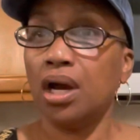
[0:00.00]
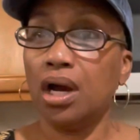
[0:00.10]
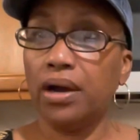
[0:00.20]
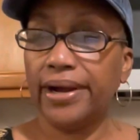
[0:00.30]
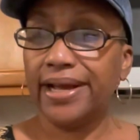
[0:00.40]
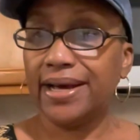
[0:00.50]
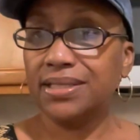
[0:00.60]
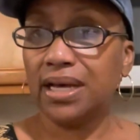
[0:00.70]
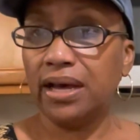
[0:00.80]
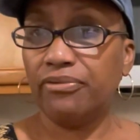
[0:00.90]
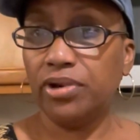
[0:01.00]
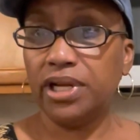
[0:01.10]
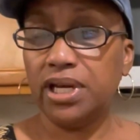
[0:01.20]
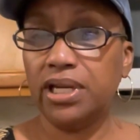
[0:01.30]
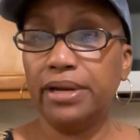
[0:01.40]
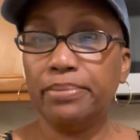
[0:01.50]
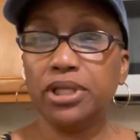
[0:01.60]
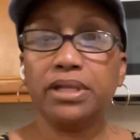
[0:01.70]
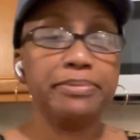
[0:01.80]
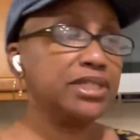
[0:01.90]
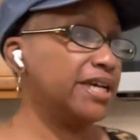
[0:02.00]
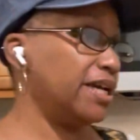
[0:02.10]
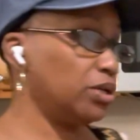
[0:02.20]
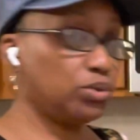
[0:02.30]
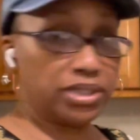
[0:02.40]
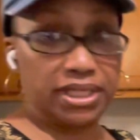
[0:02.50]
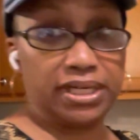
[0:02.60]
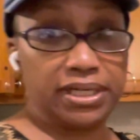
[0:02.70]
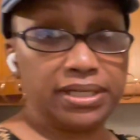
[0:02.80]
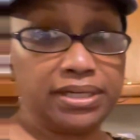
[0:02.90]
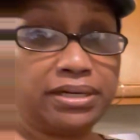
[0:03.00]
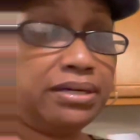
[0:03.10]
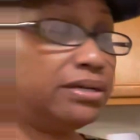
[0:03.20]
All right, guys, I have went in and put the potatoes in.